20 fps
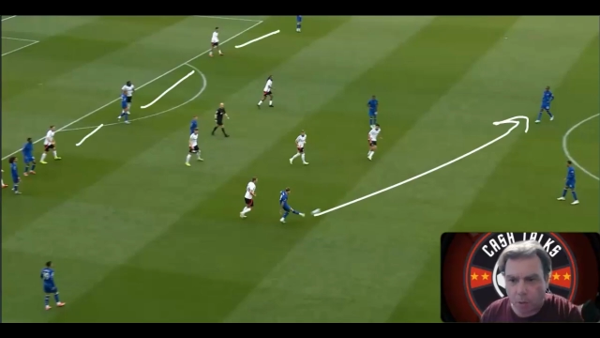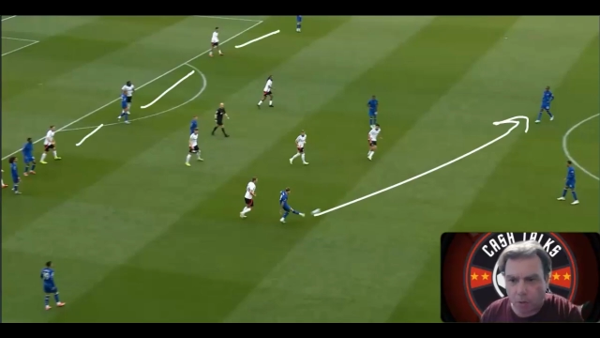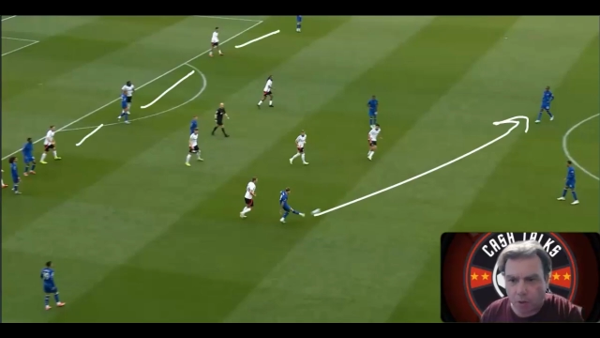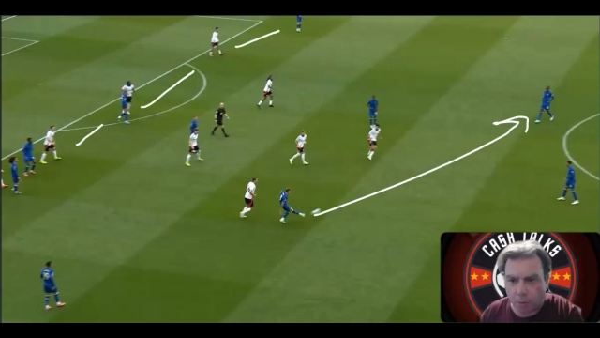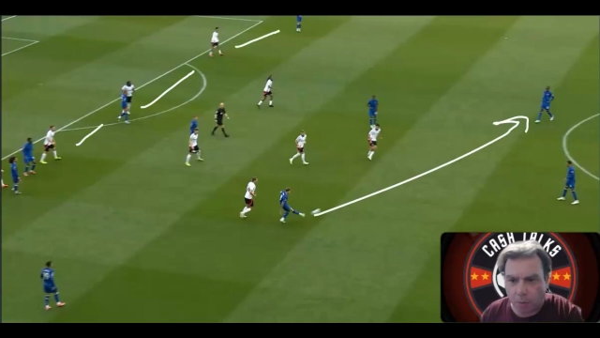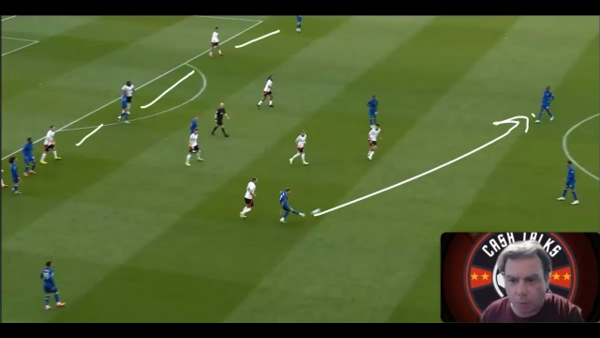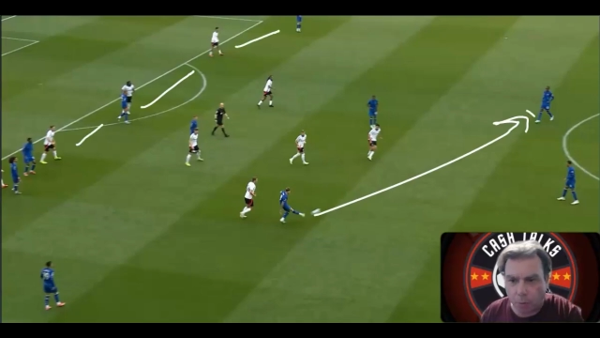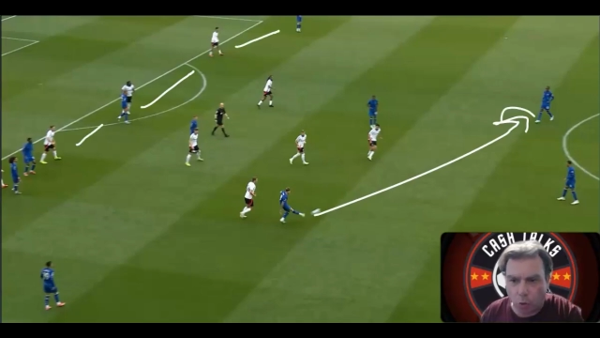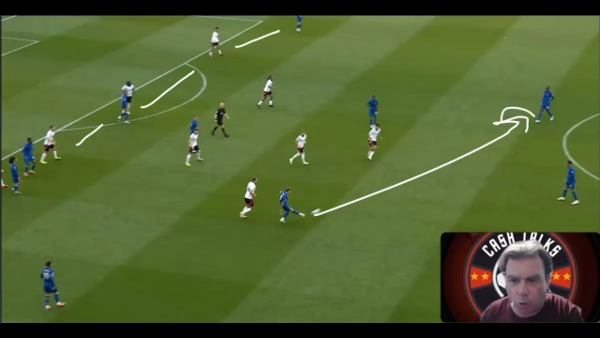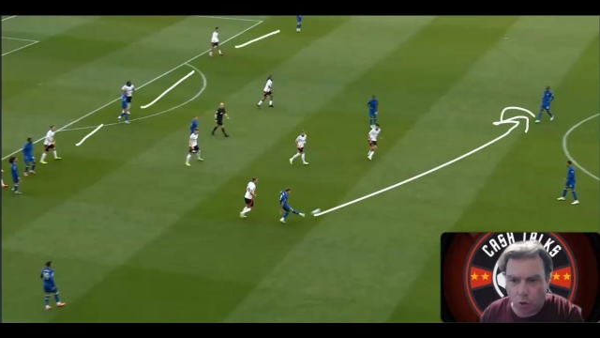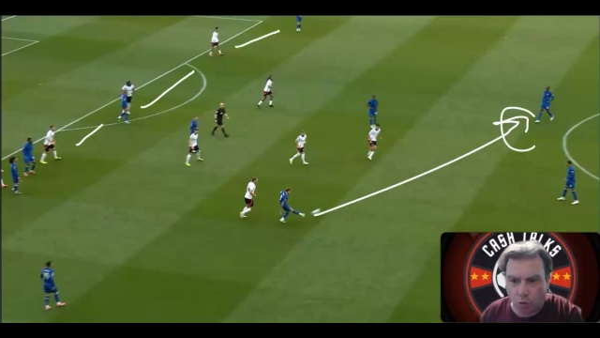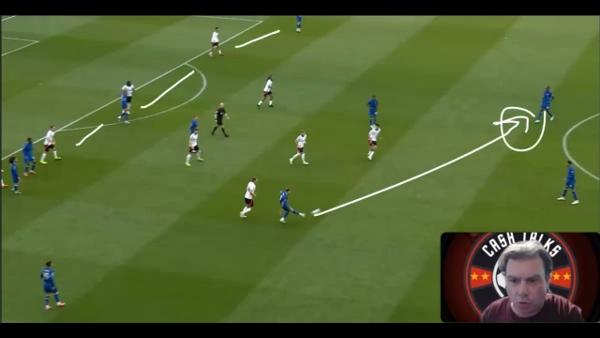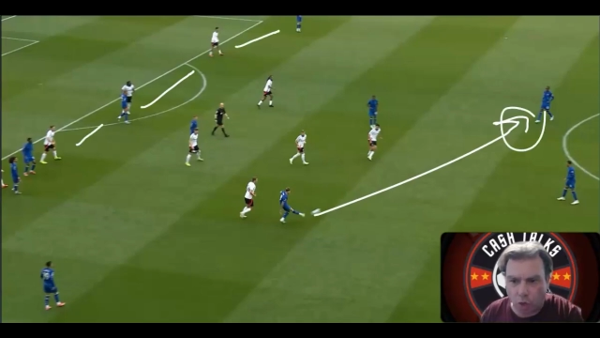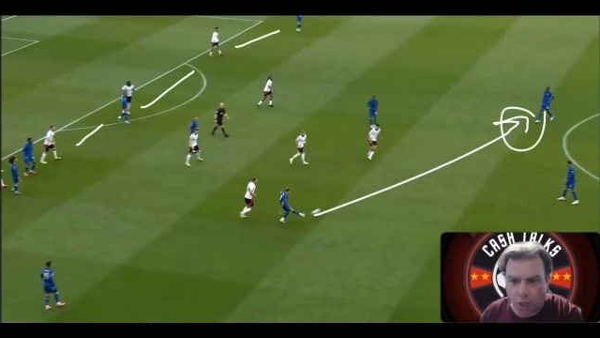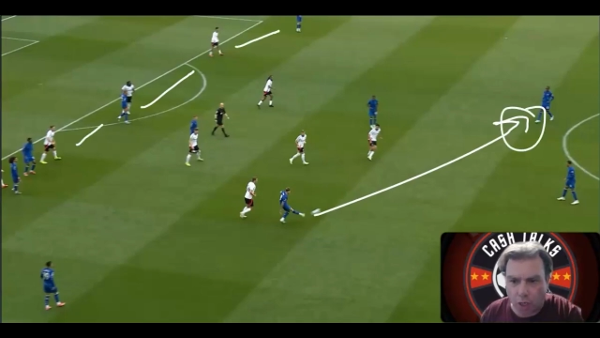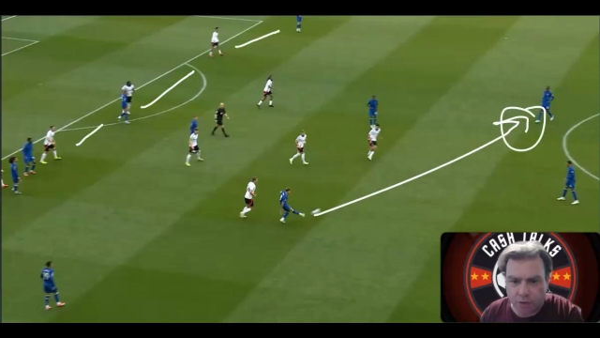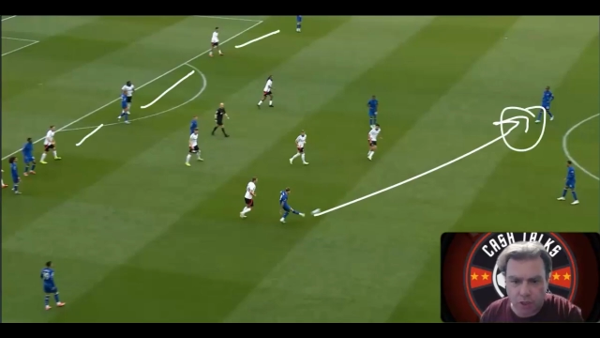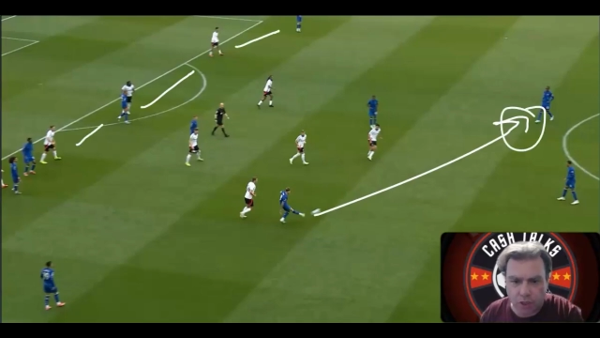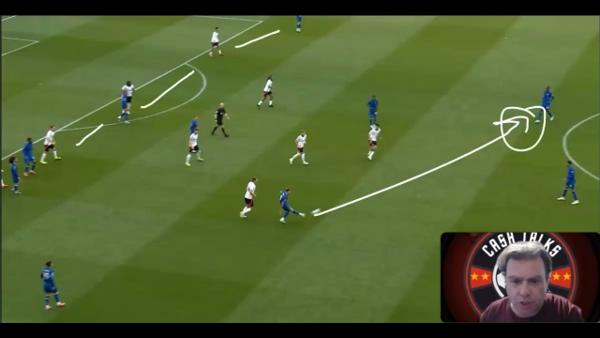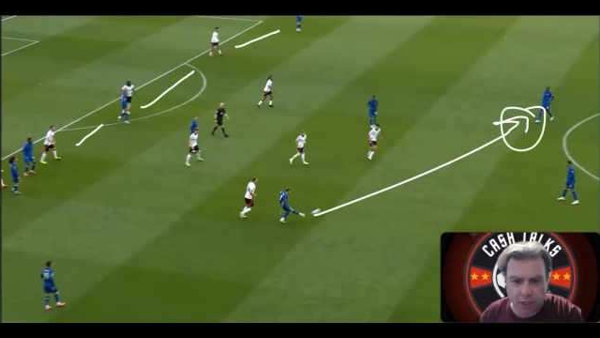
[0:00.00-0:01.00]
when the ball
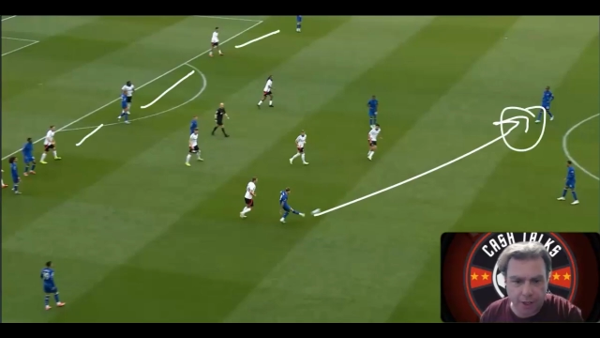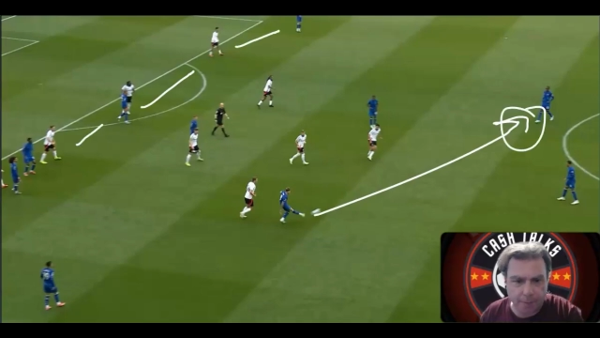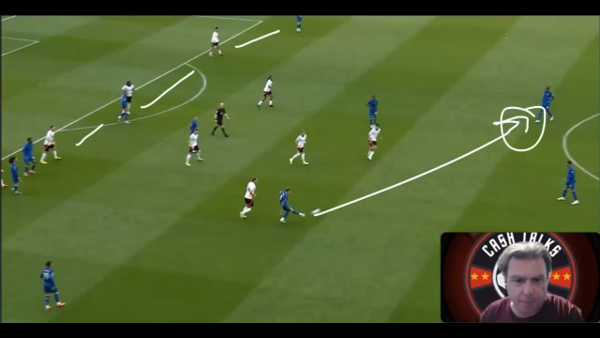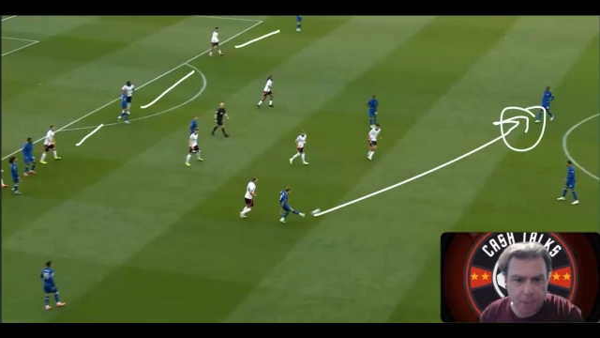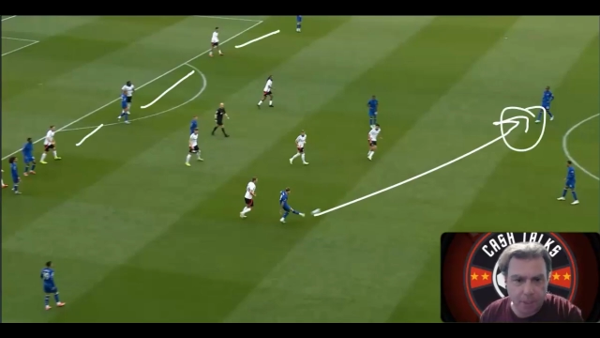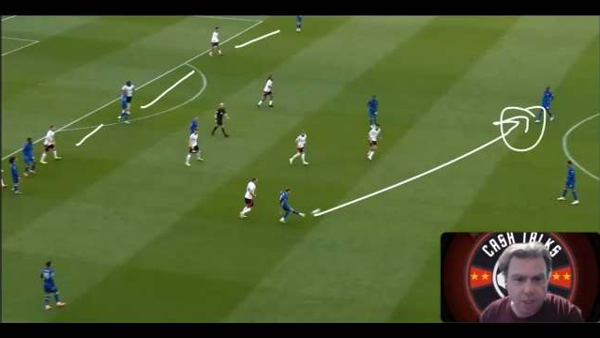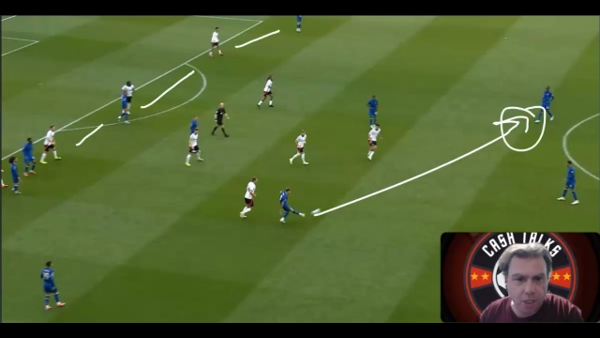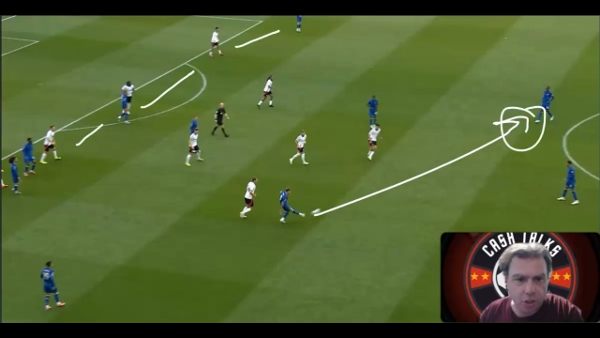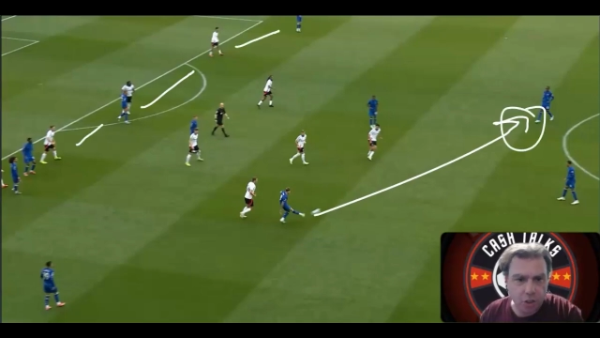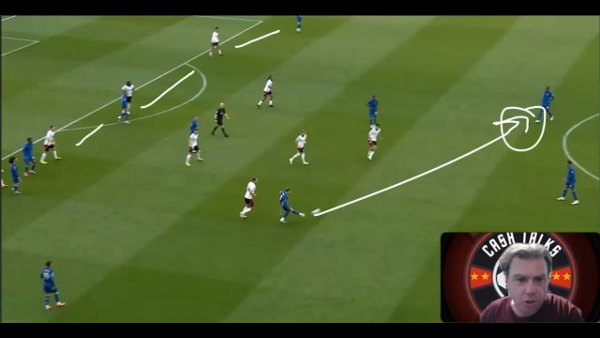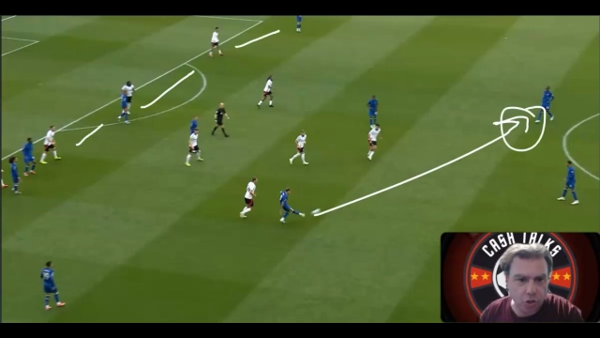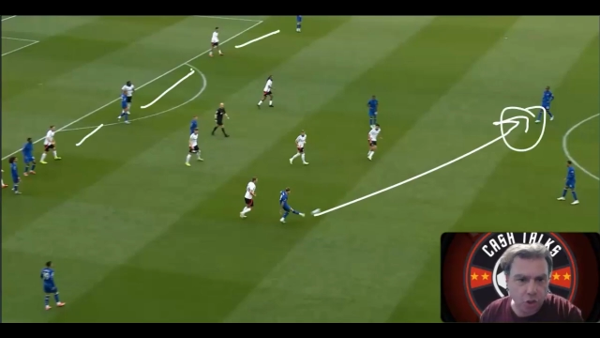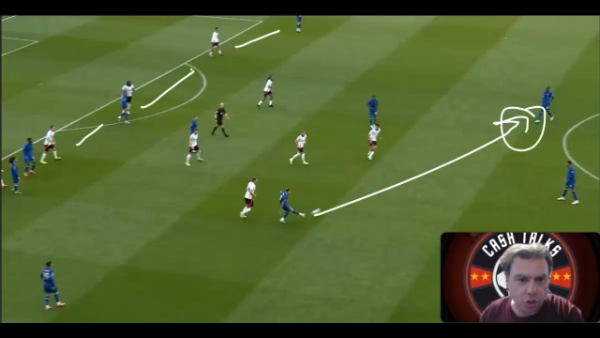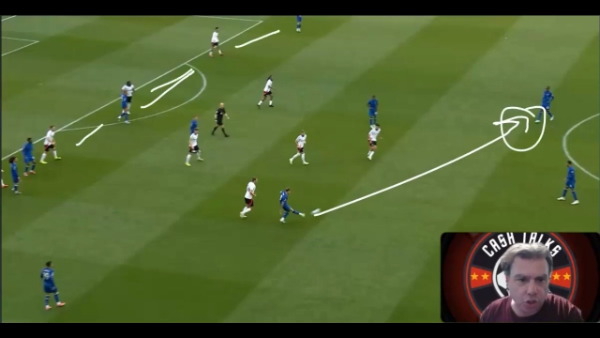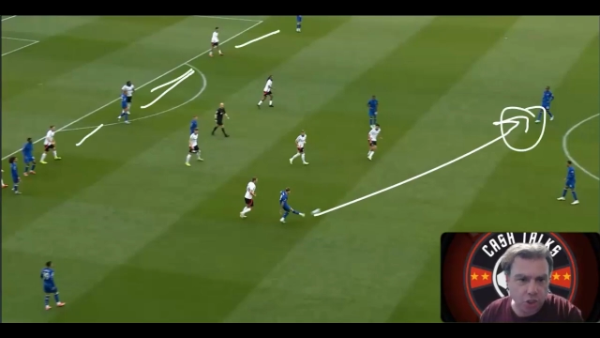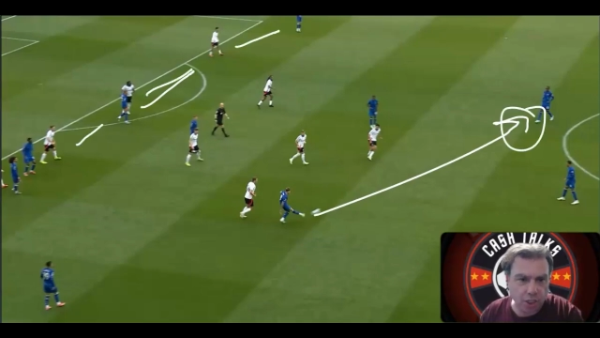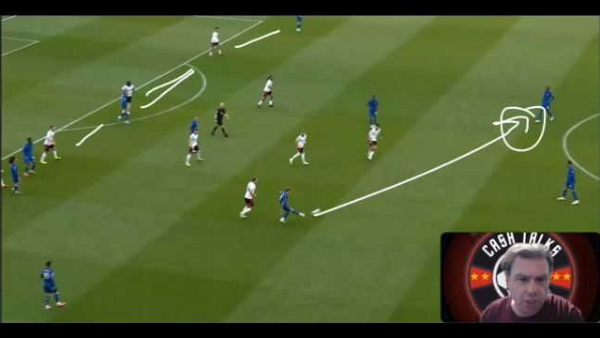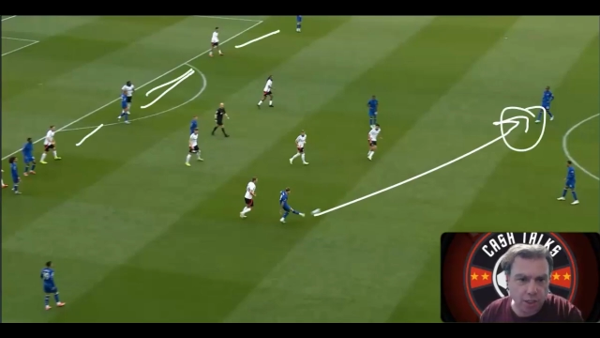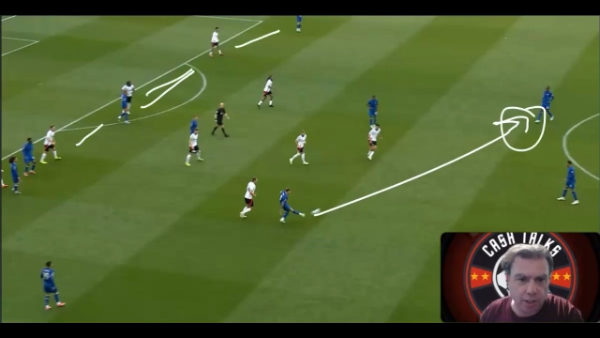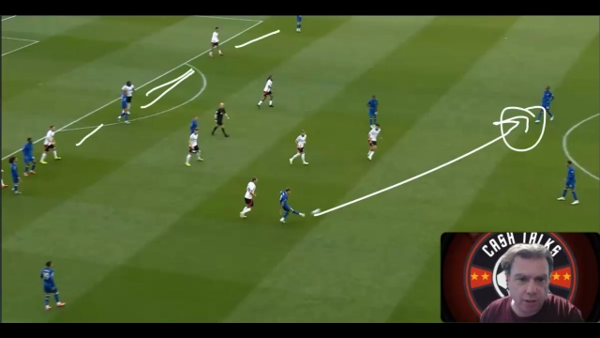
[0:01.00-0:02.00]
arrives here. So just